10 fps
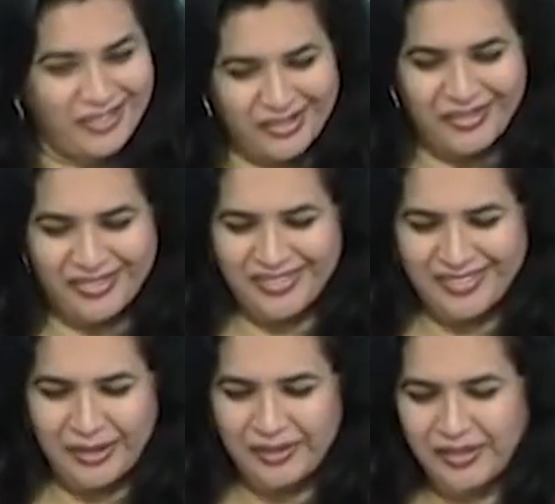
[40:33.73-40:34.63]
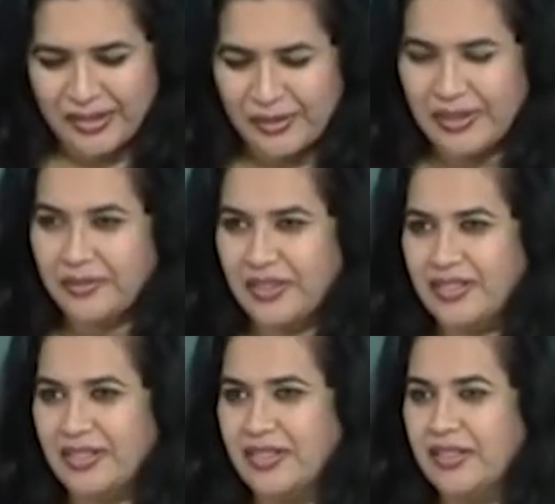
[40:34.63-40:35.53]
or a regular
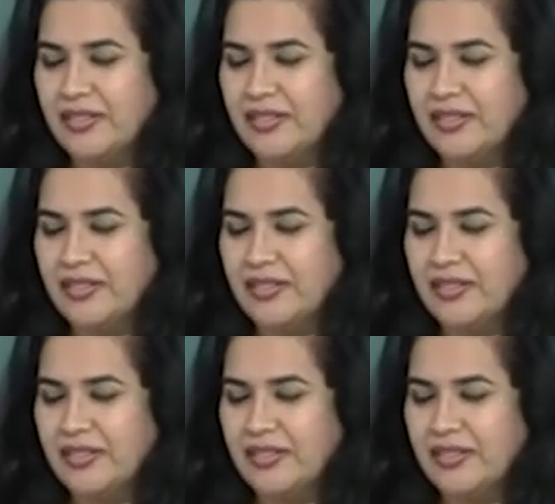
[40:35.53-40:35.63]
wage earner.